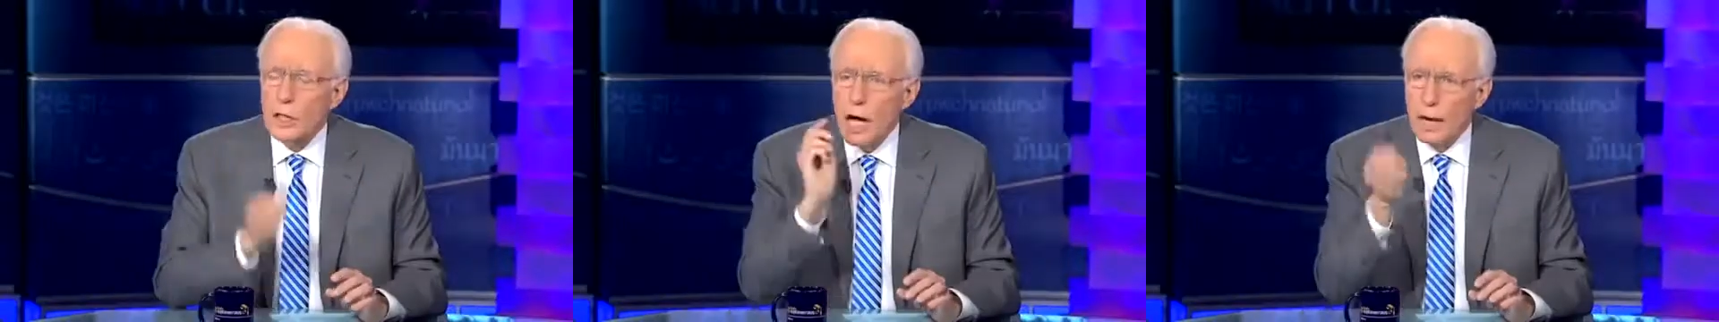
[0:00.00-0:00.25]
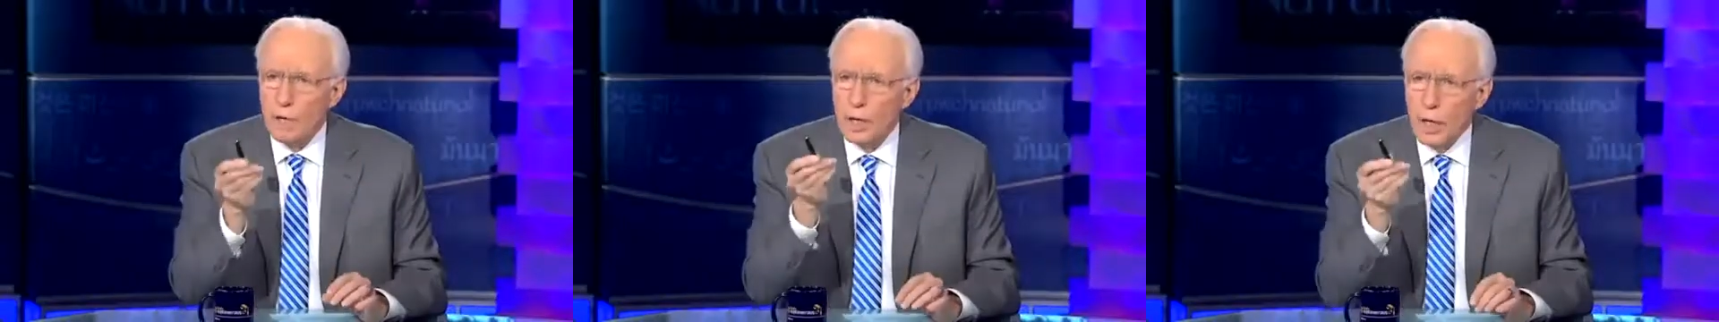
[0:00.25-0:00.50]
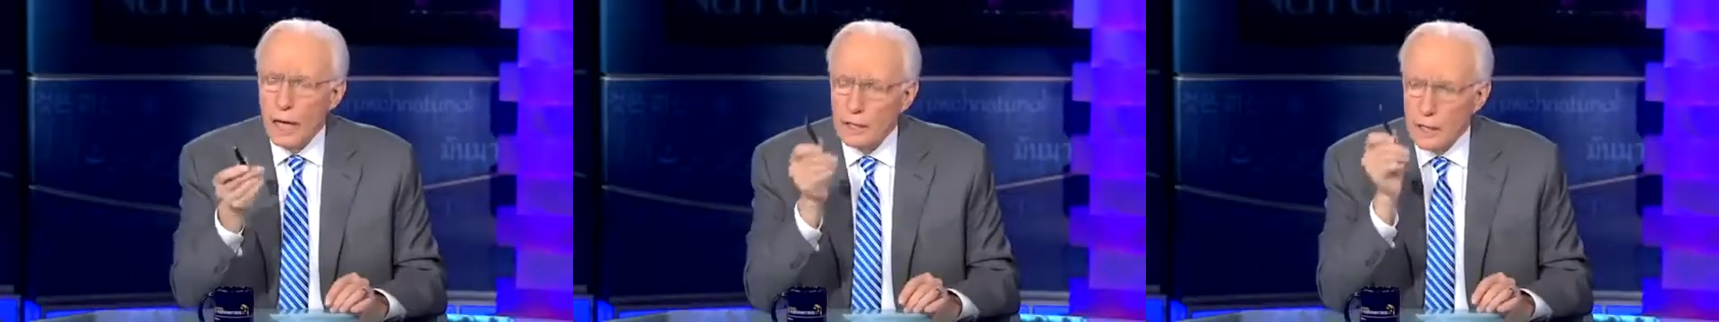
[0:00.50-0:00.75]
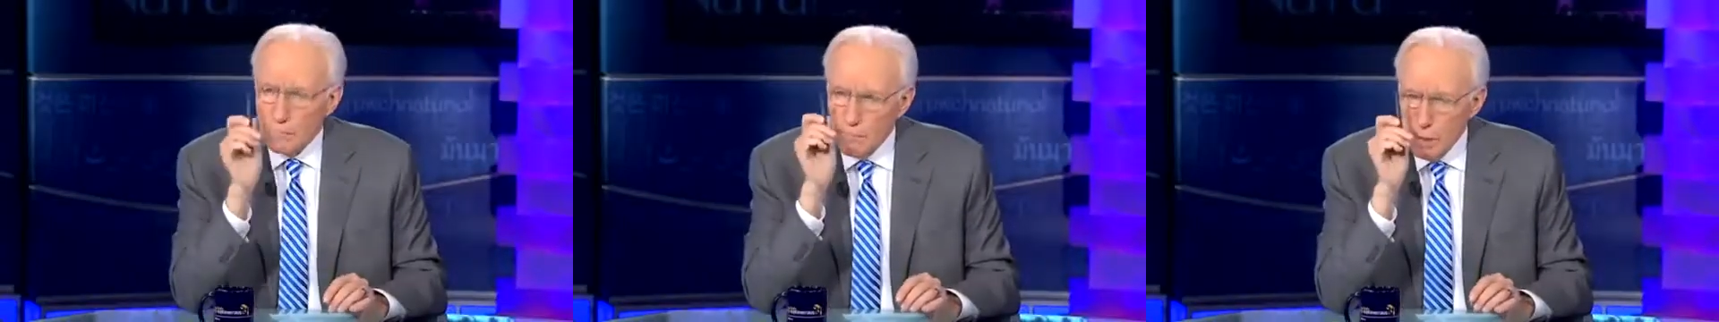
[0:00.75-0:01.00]
Tom,
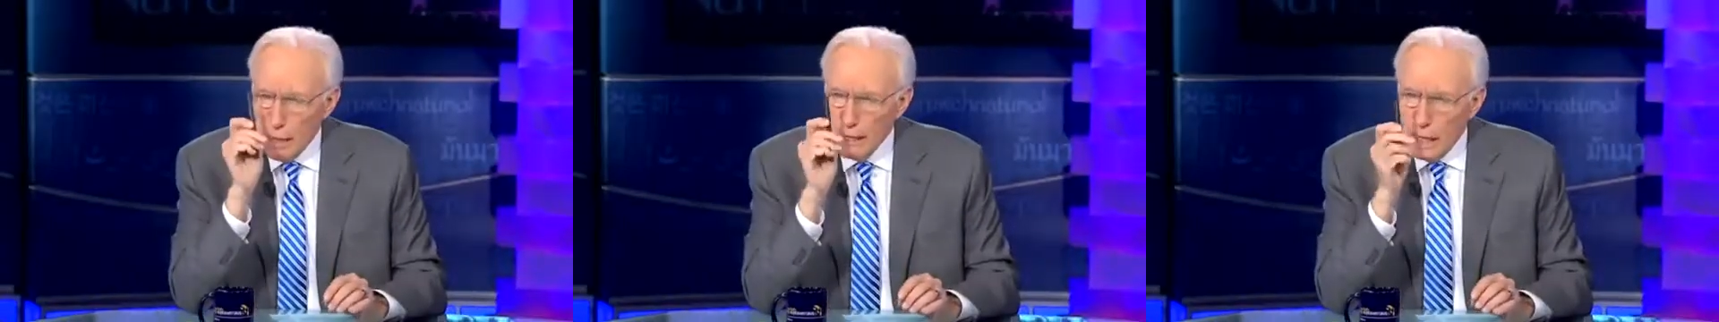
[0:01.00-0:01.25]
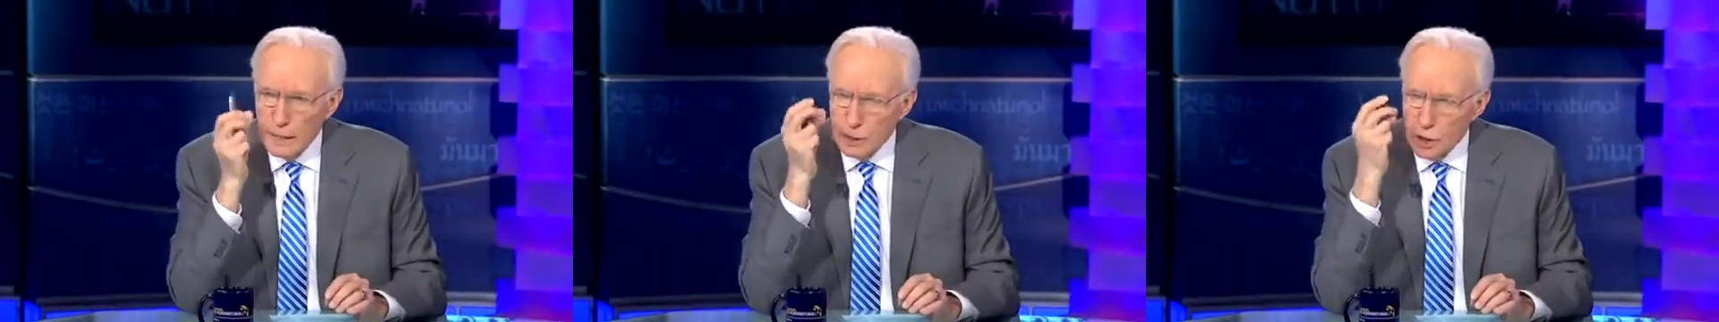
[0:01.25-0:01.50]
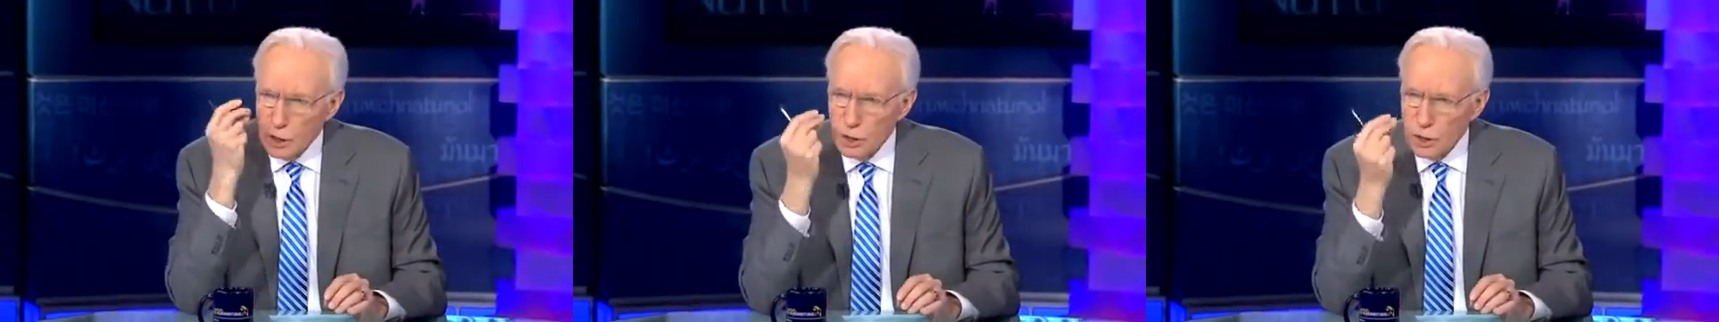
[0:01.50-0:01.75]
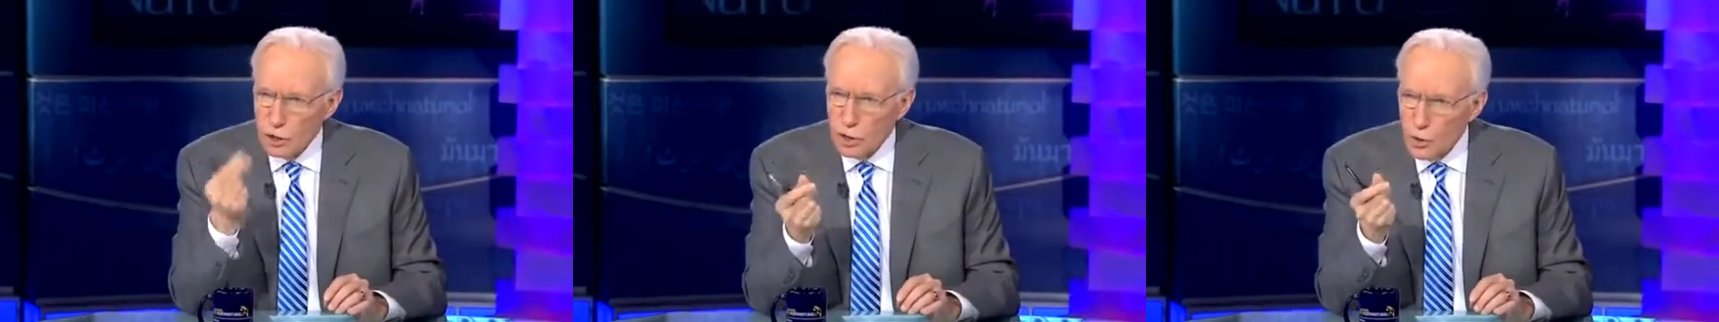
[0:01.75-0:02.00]
as
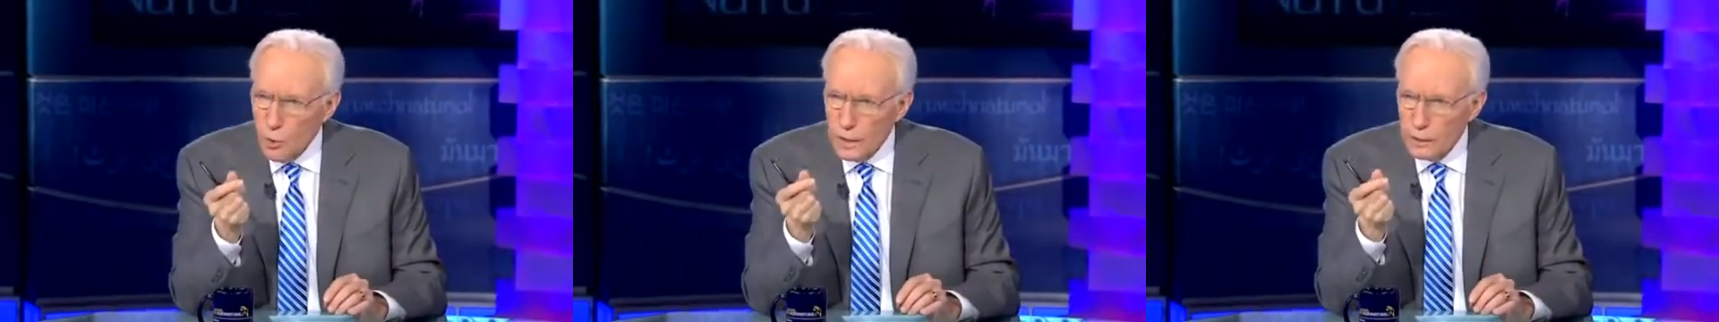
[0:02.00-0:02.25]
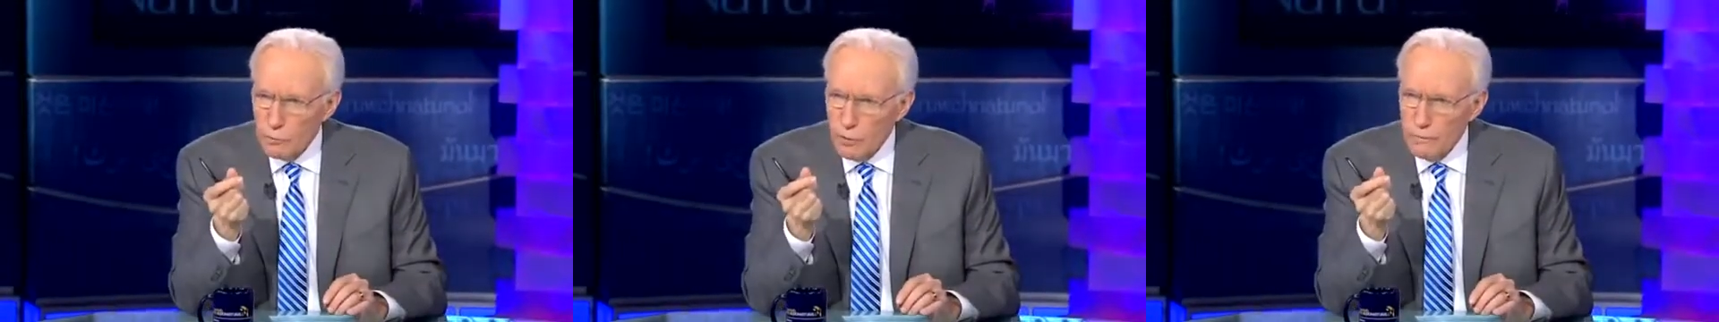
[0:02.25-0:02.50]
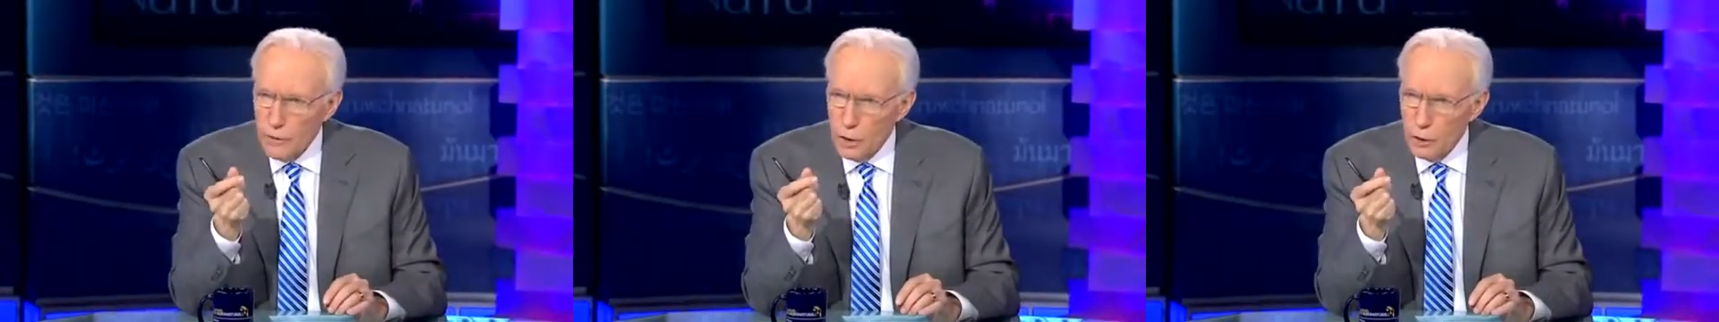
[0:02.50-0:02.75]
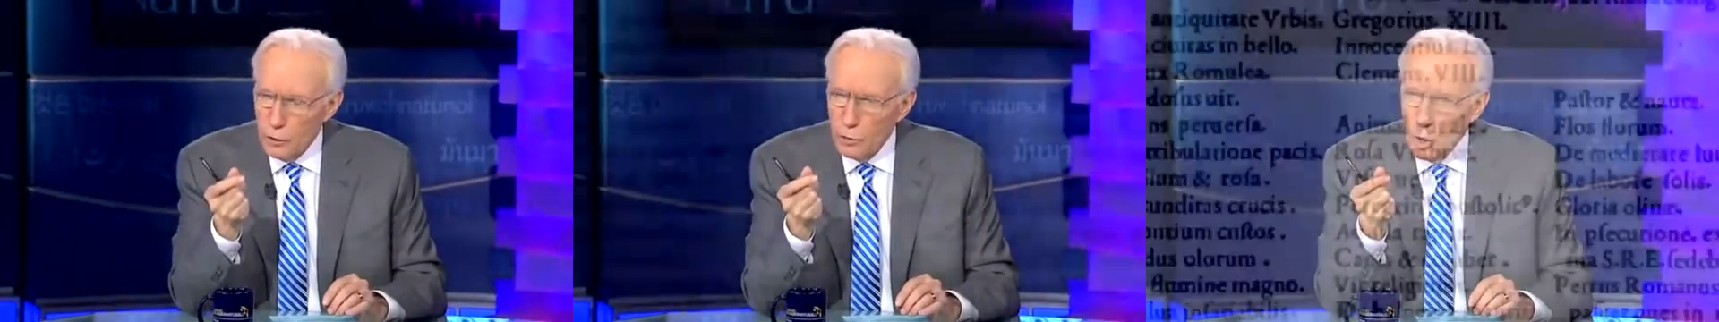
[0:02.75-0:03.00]
just a short
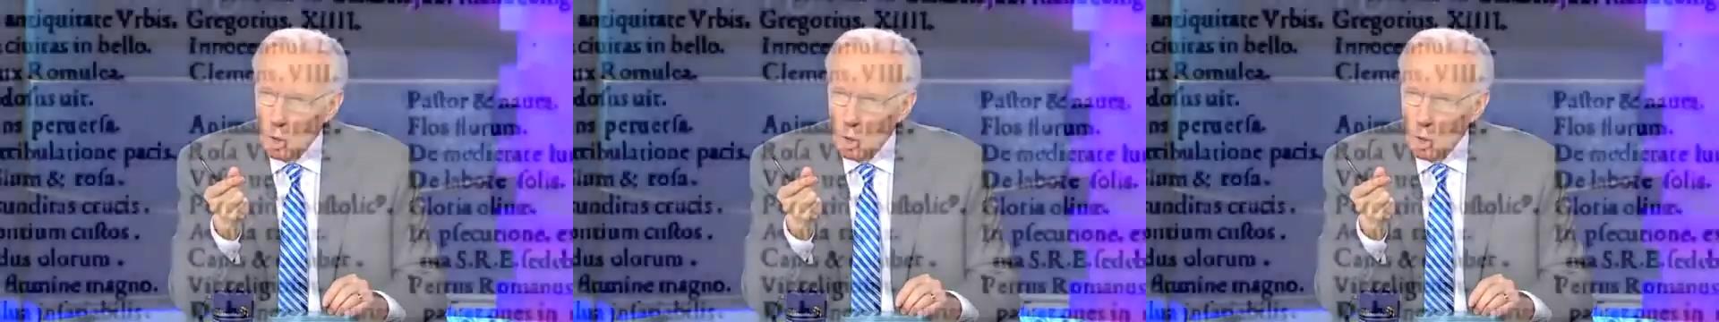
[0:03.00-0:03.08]
review,